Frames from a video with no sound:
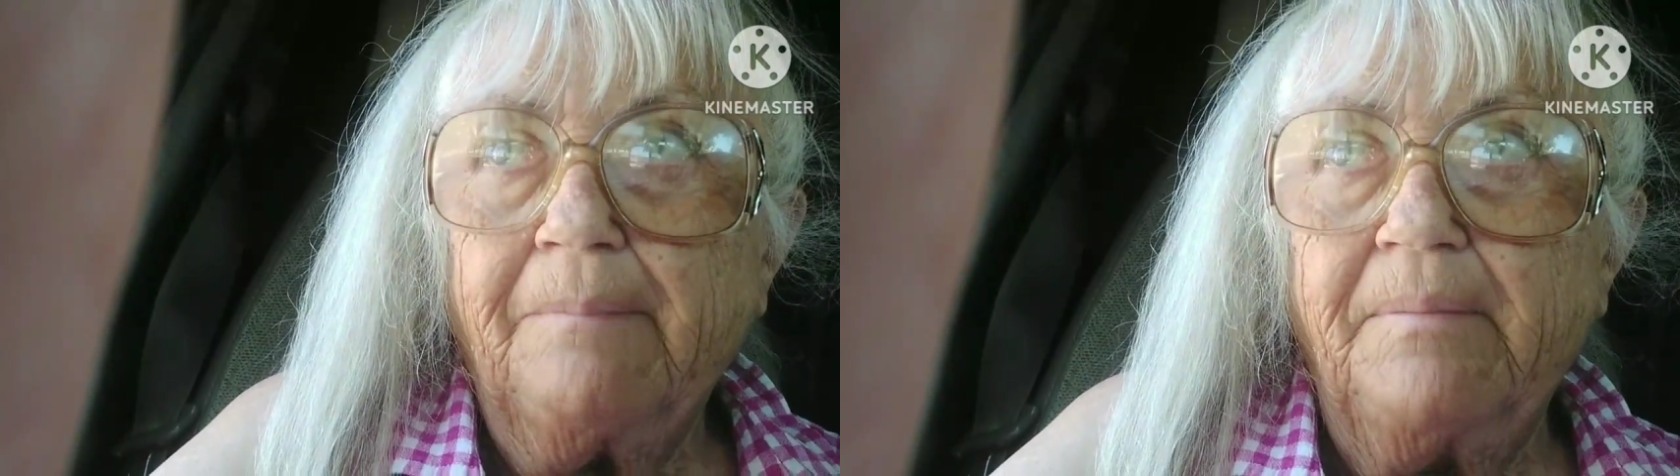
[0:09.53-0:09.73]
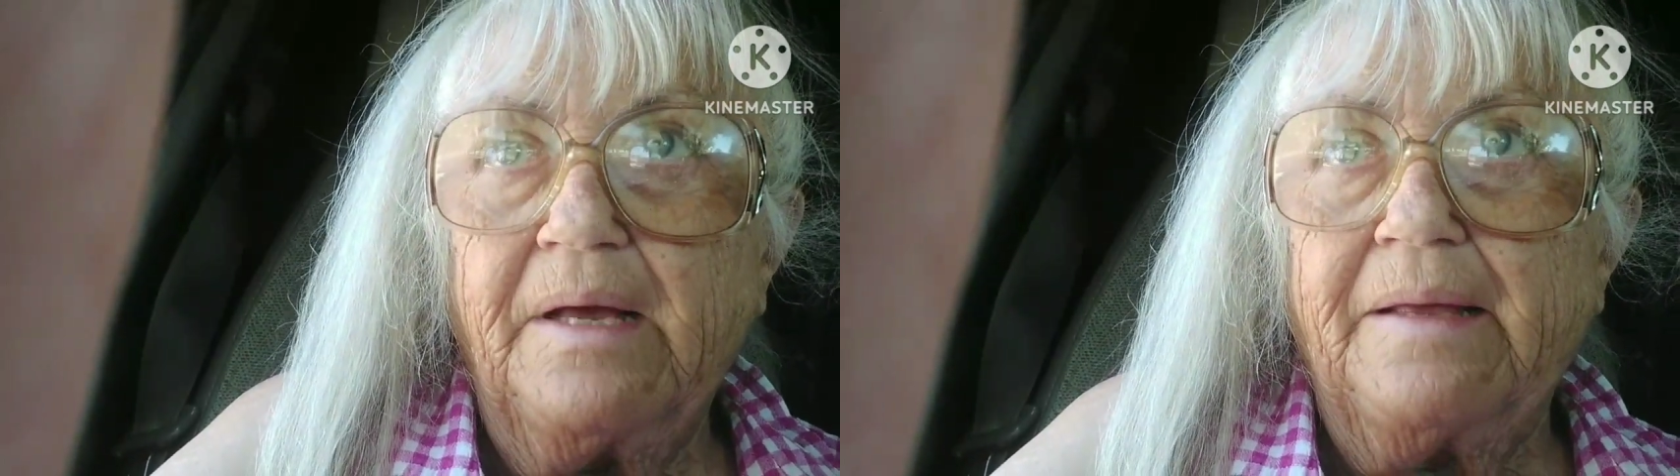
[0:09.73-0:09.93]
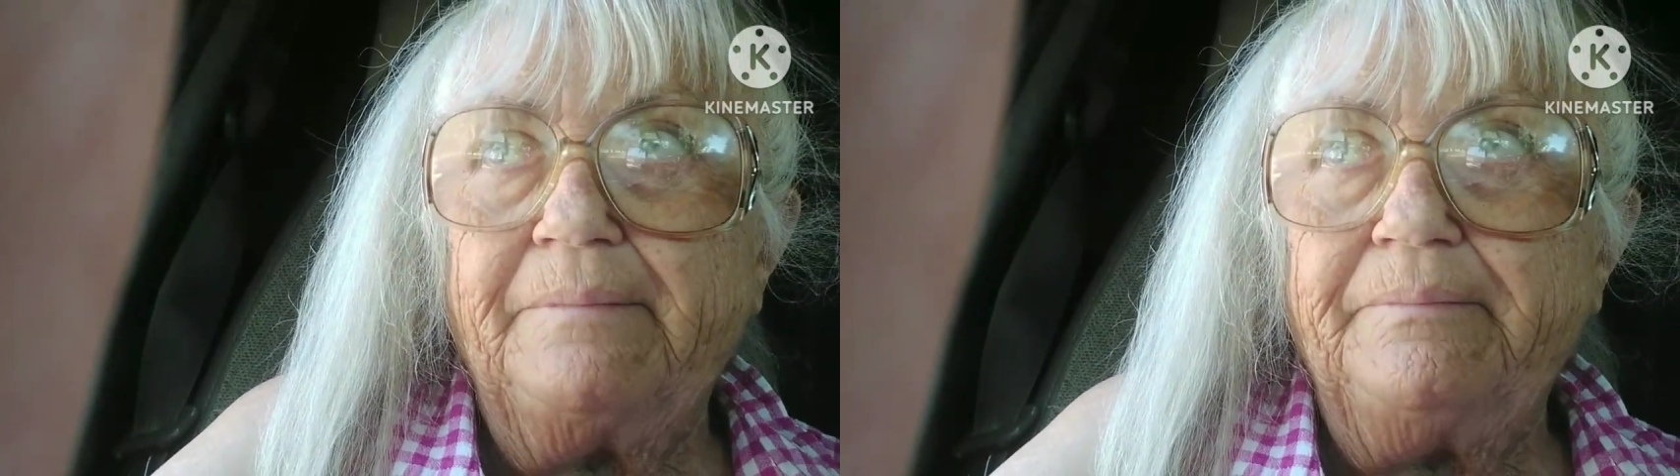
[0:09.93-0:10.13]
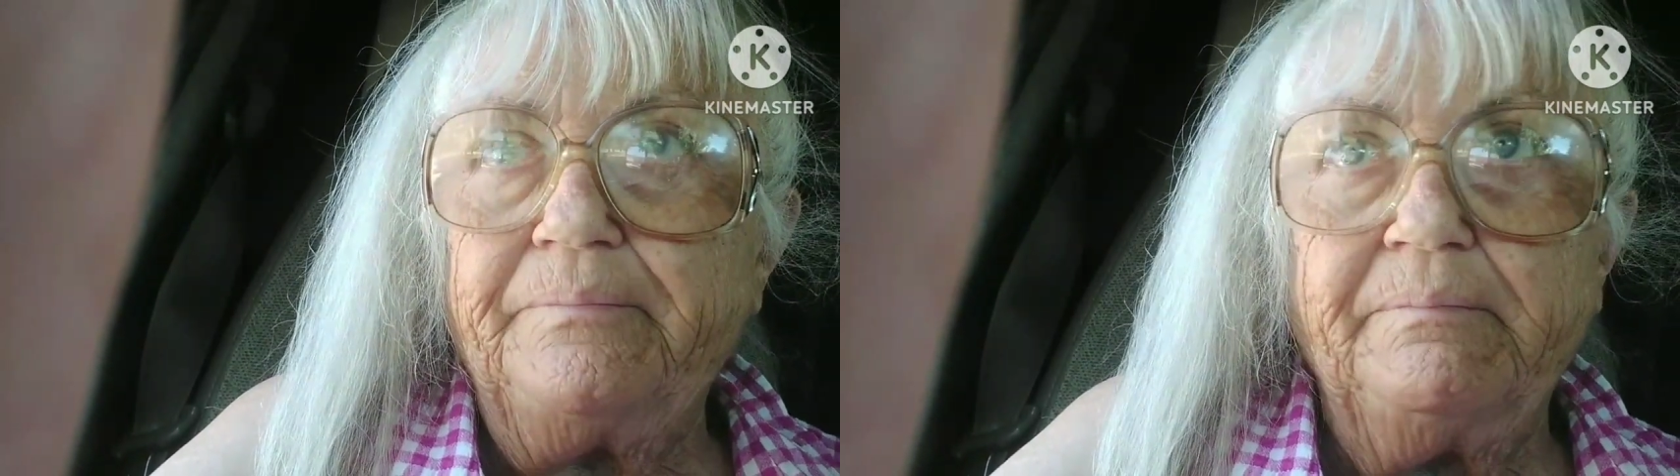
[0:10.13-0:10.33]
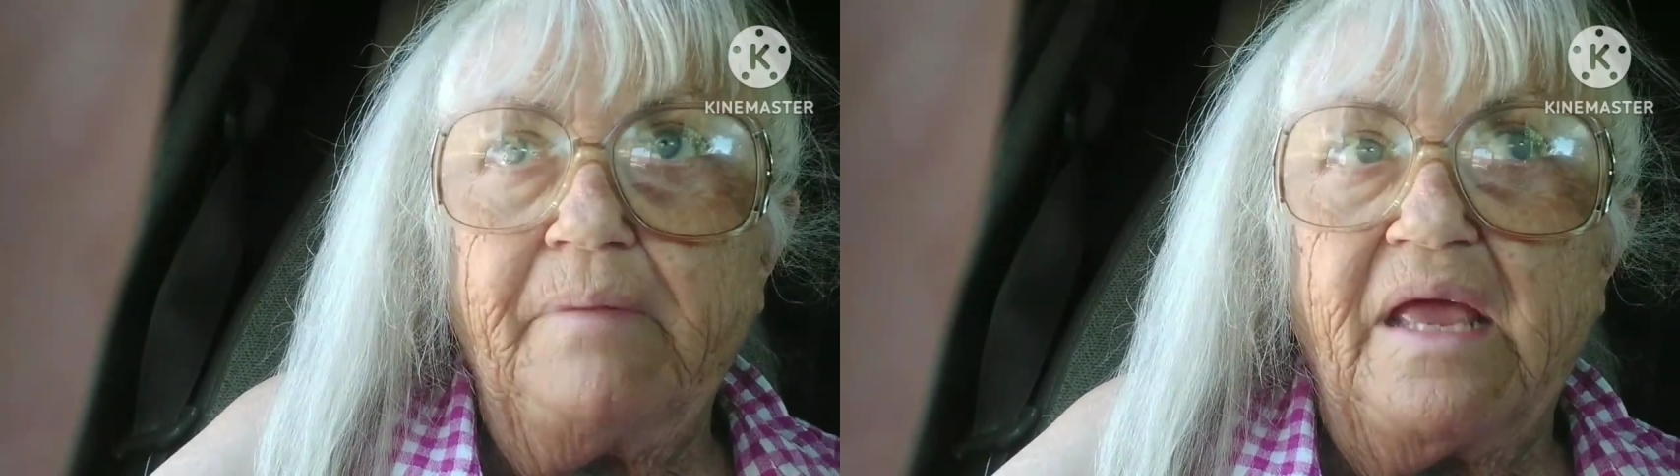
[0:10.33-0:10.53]
But
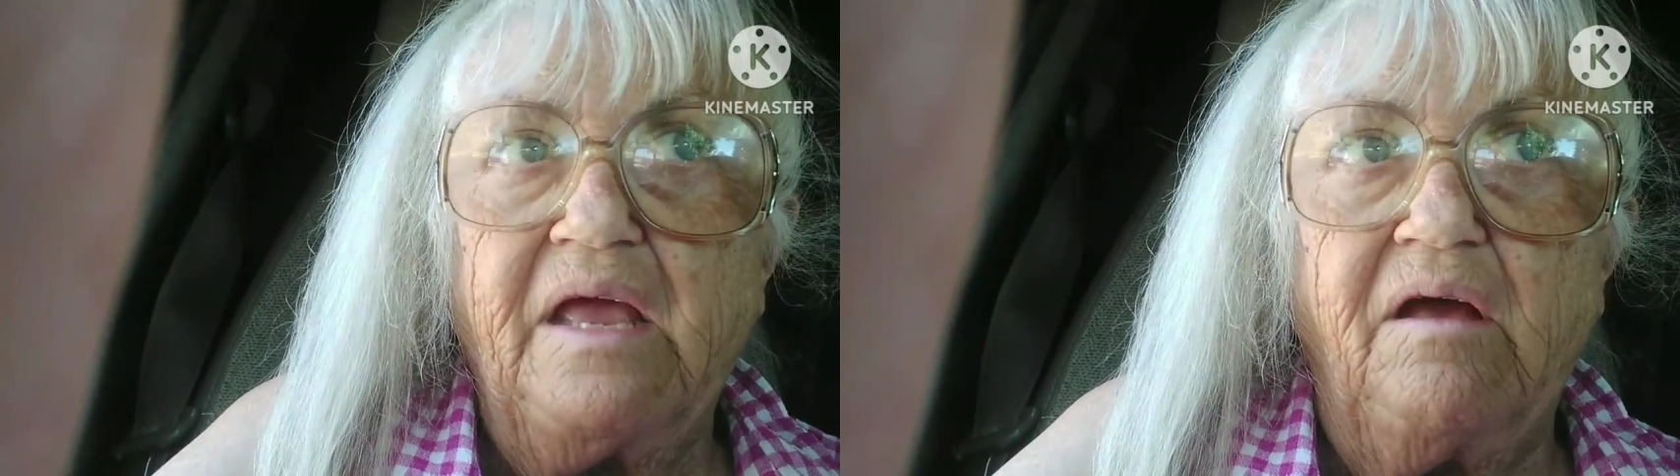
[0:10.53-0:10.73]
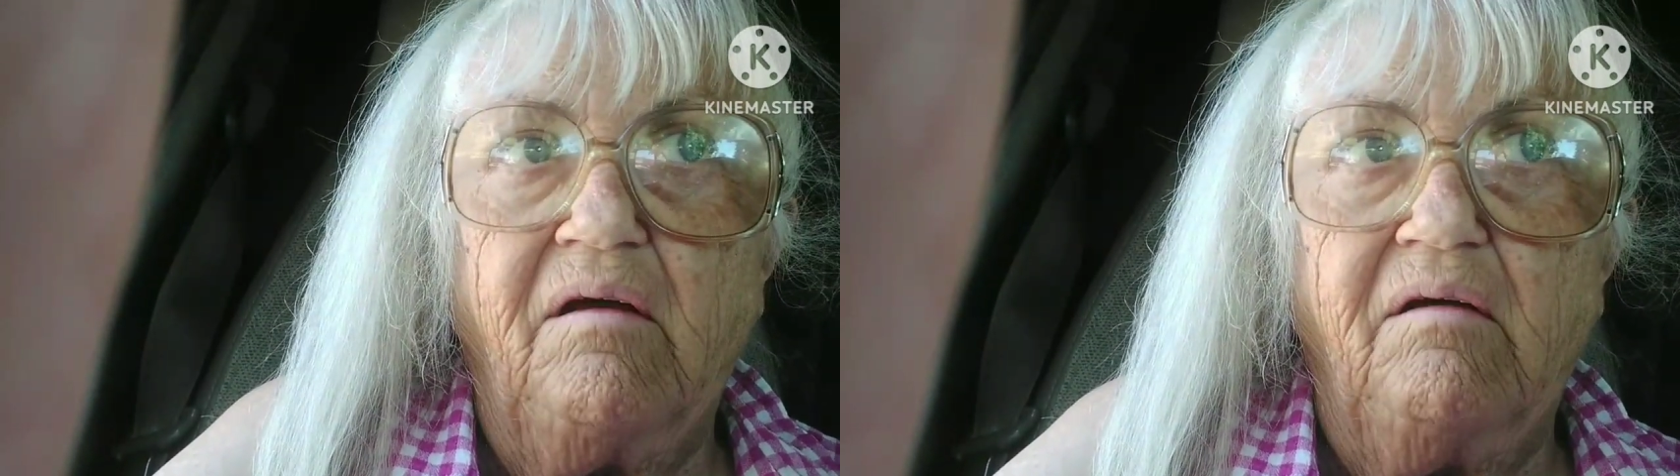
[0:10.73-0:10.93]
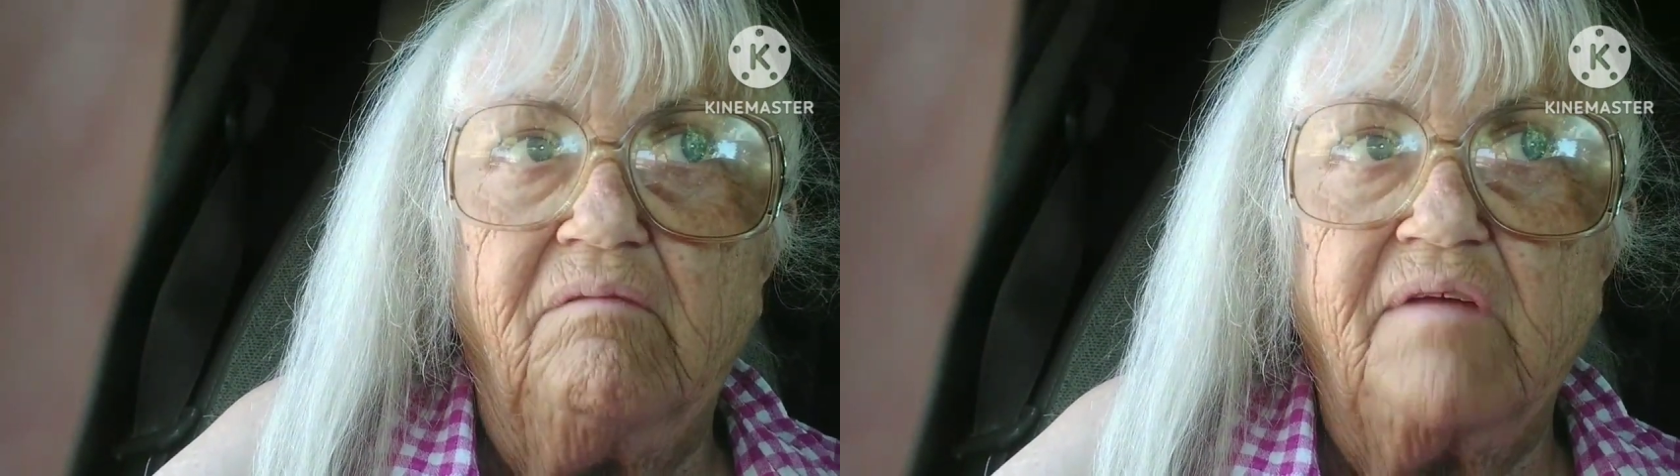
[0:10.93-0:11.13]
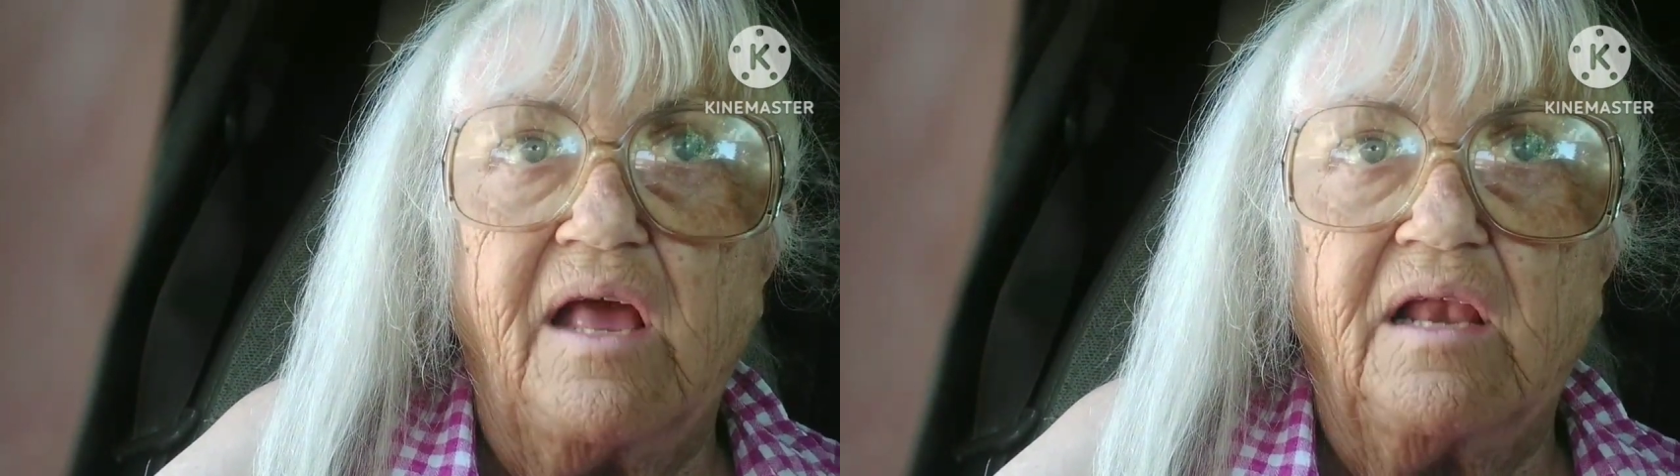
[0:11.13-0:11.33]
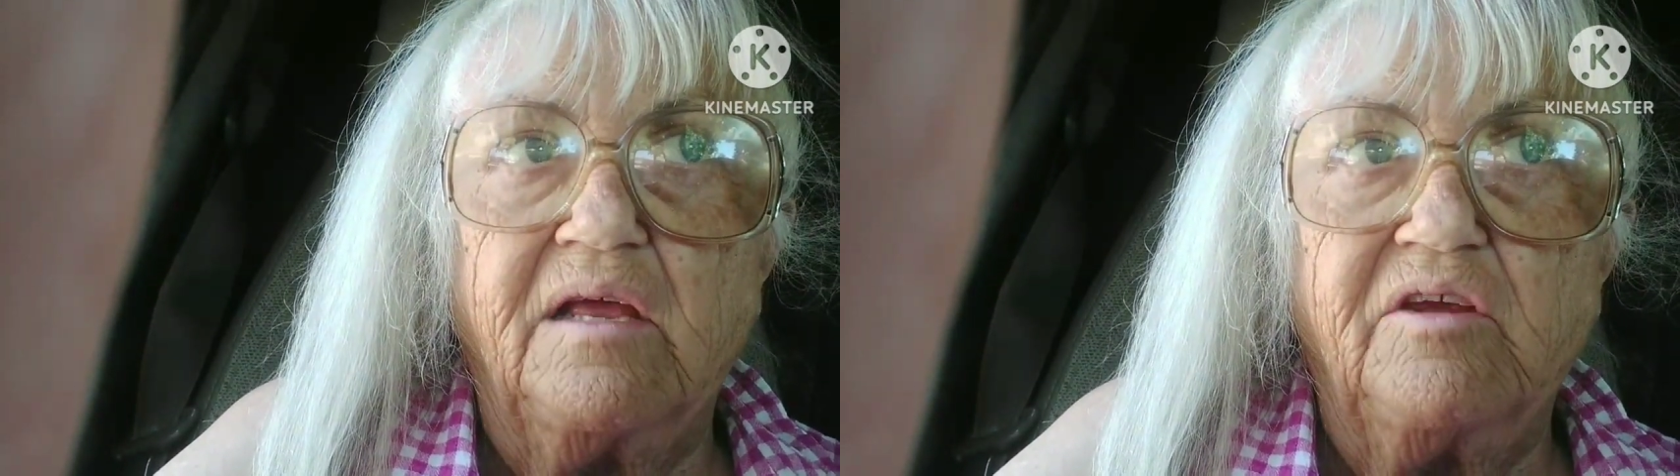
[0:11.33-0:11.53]
mayo,
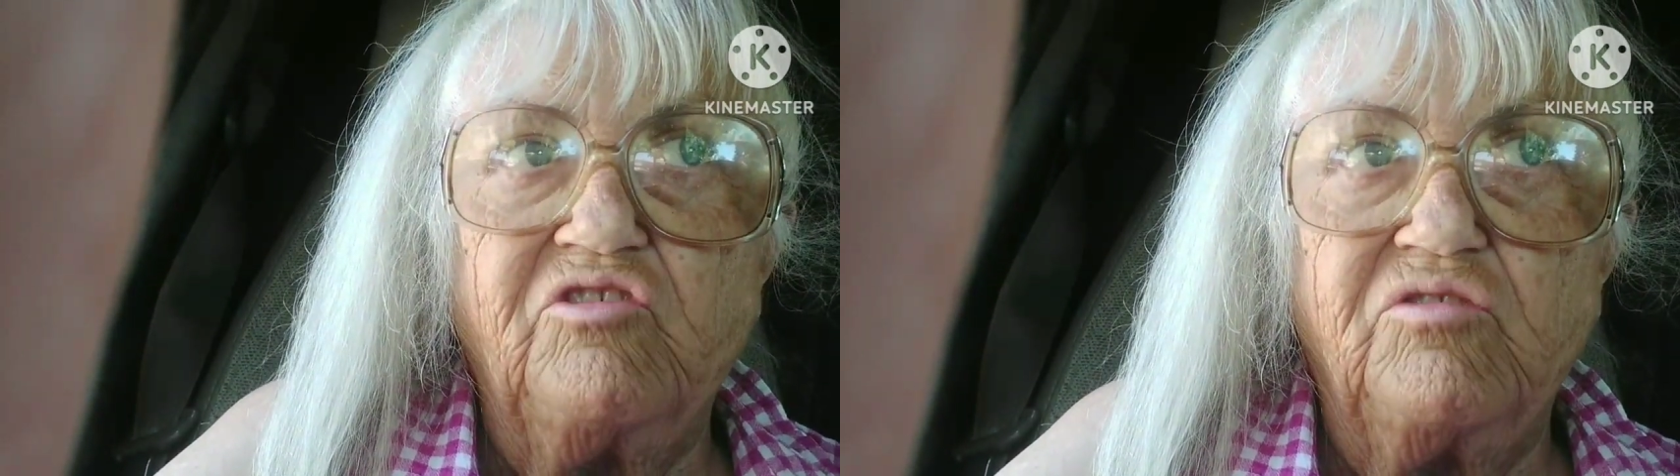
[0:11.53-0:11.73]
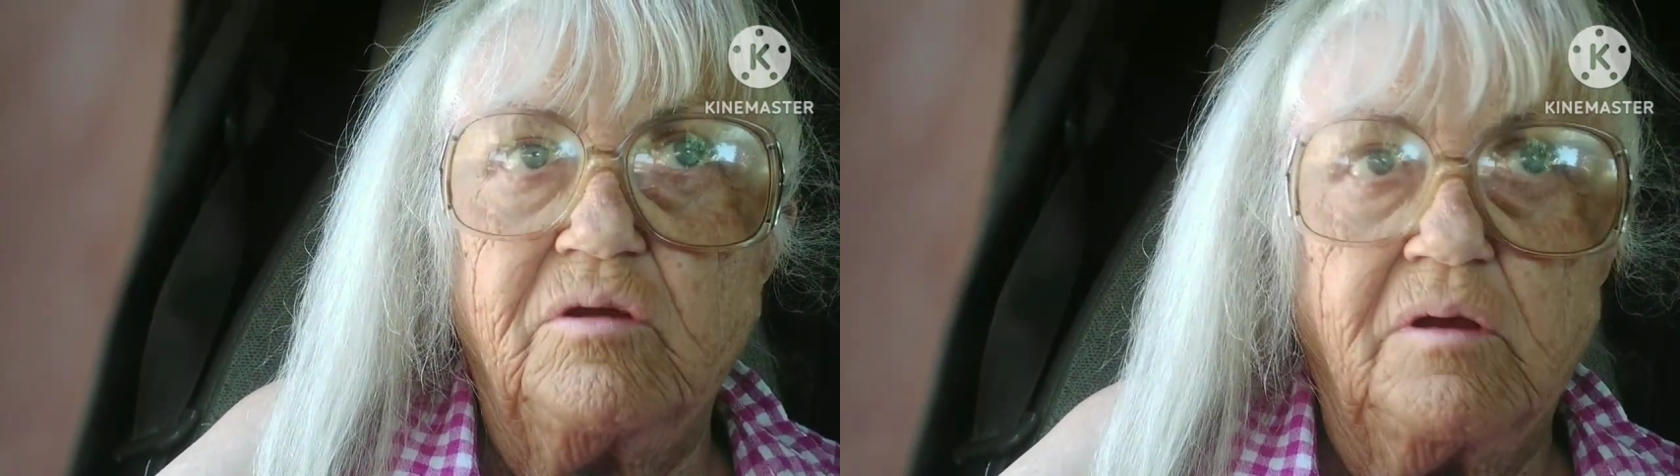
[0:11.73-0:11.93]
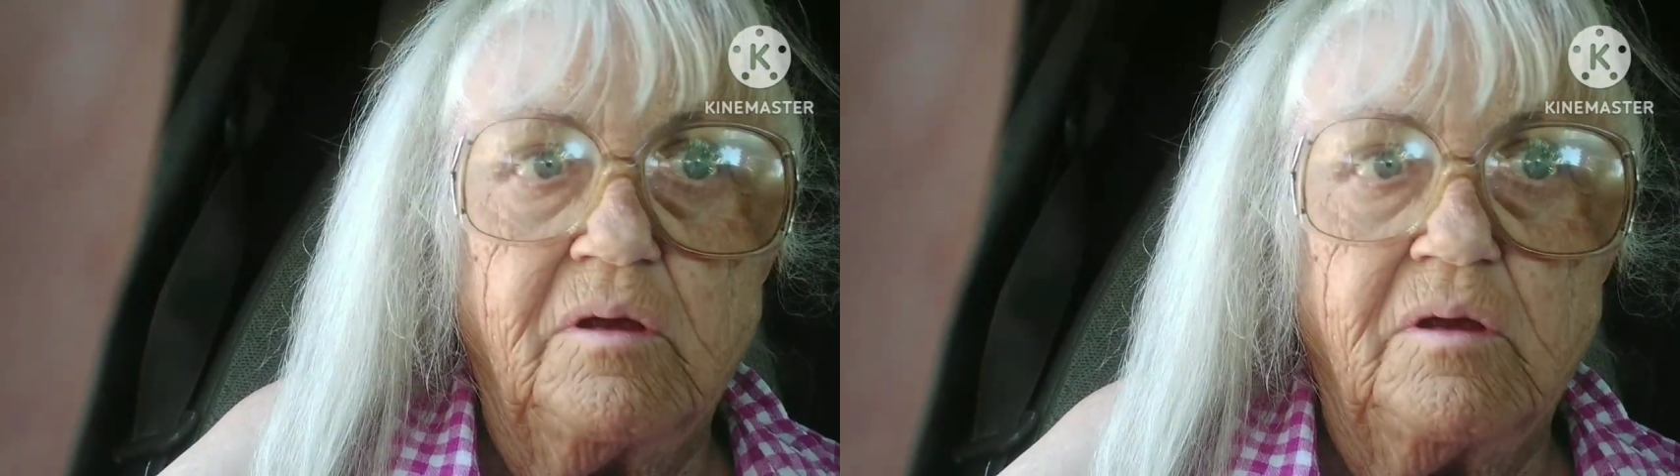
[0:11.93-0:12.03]
relish,